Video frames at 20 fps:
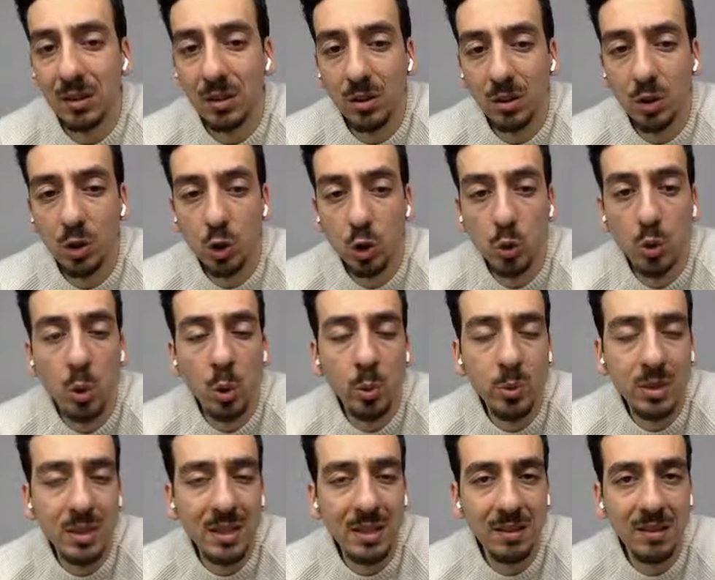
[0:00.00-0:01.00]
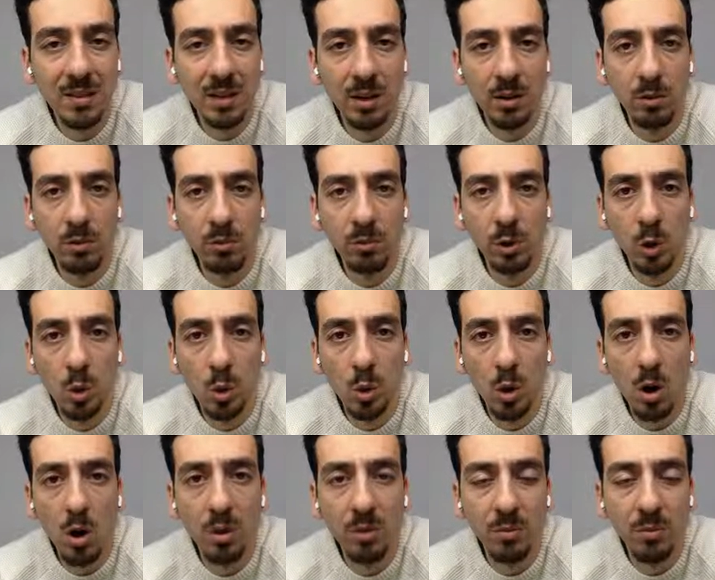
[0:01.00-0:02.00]
controls the entire flow
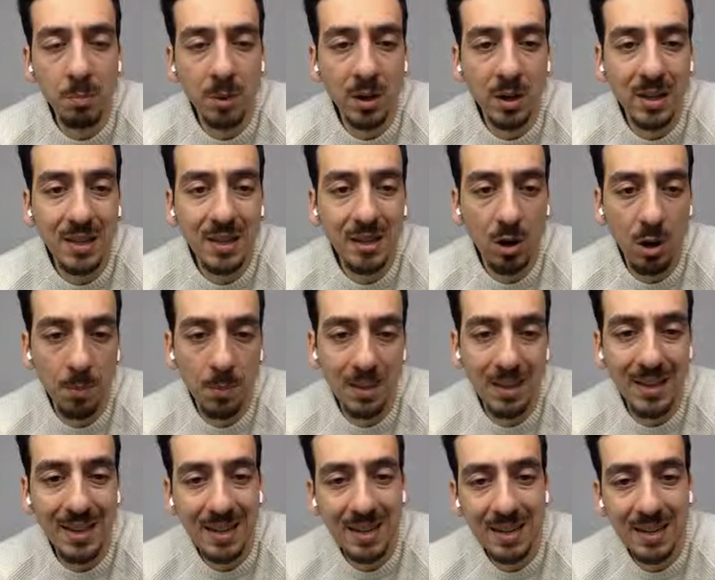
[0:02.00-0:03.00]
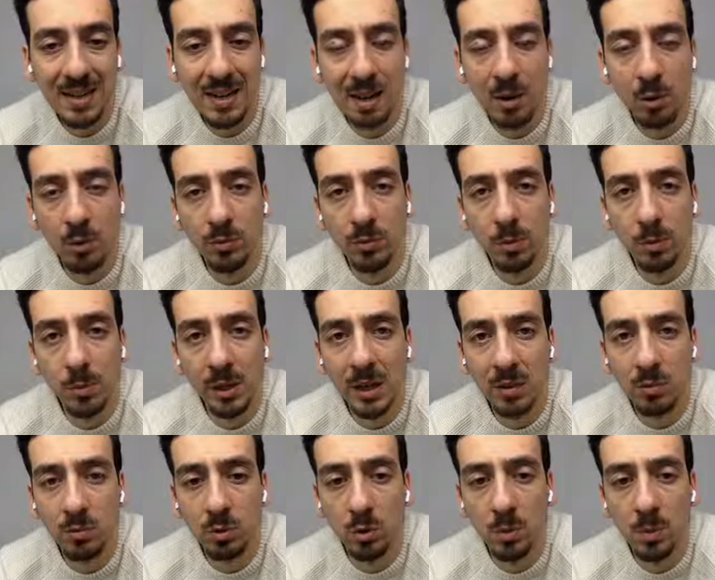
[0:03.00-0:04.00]
of money coming in and out of the
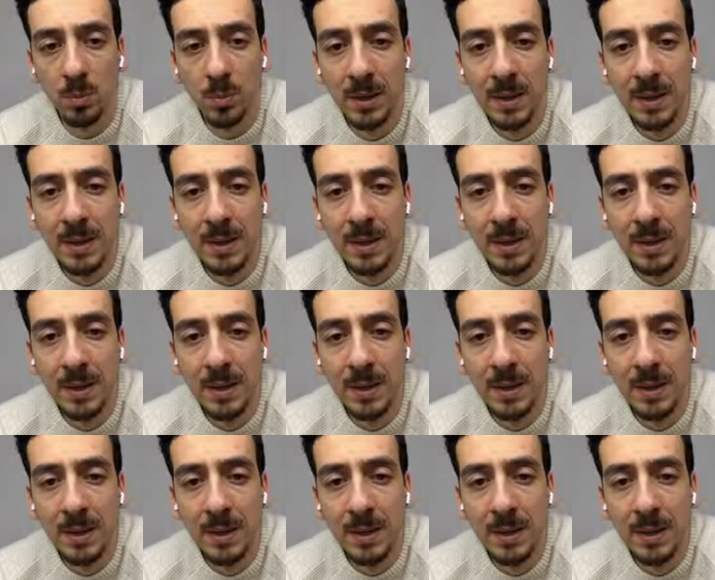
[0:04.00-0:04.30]
platform.